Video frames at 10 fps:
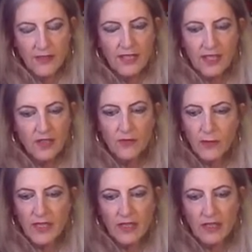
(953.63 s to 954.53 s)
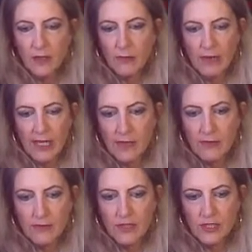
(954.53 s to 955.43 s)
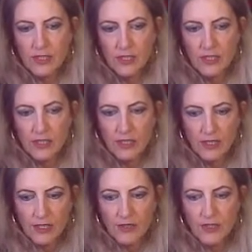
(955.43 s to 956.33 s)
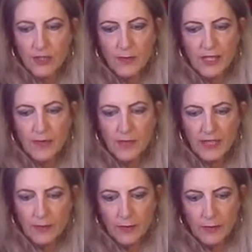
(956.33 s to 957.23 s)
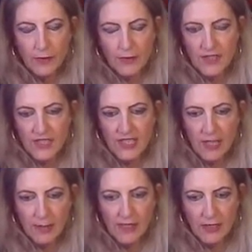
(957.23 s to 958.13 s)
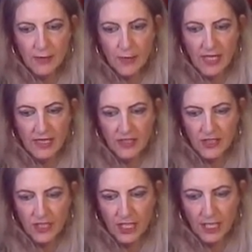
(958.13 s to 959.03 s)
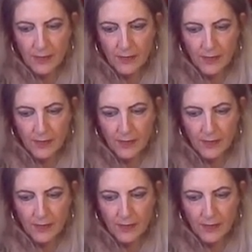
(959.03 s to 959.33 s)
I think you've been around too many people who are sapping your energy.